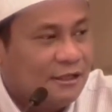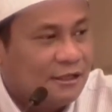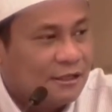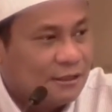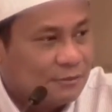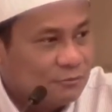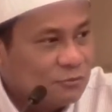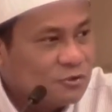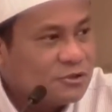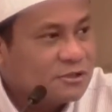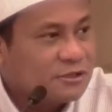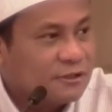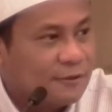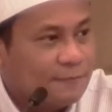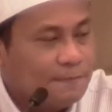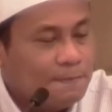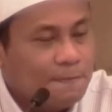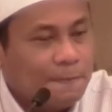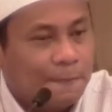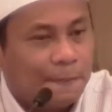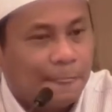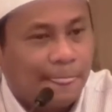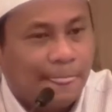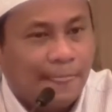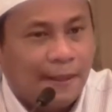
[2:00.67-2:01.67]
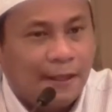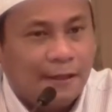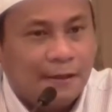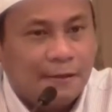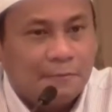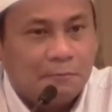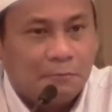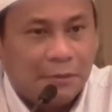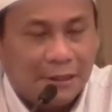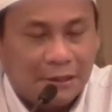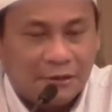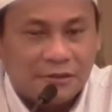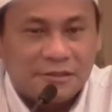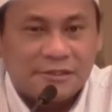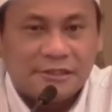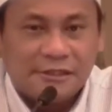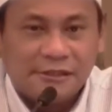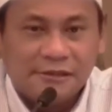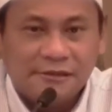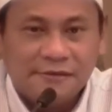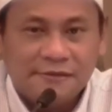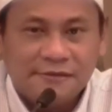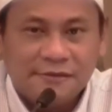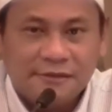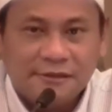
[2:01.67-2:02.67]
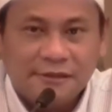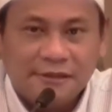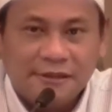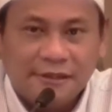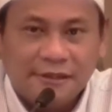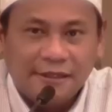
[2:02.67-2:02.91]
a Muslim by ourselves,